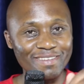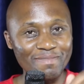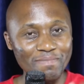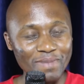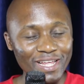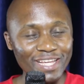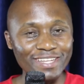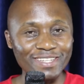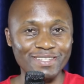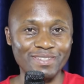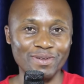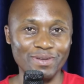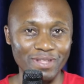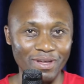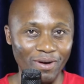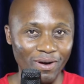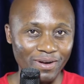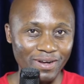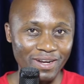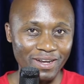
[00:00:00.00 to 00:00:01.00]
Please do
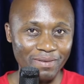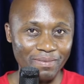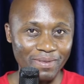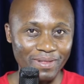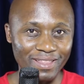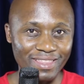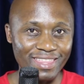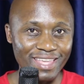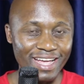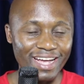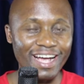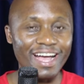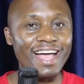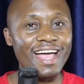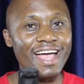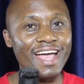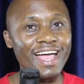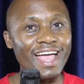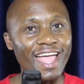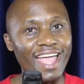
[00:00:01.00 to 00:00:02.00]
the honorable thing
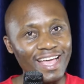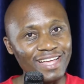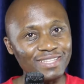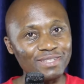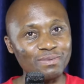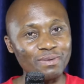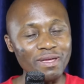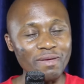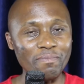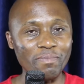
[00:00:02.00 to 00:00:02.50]
as we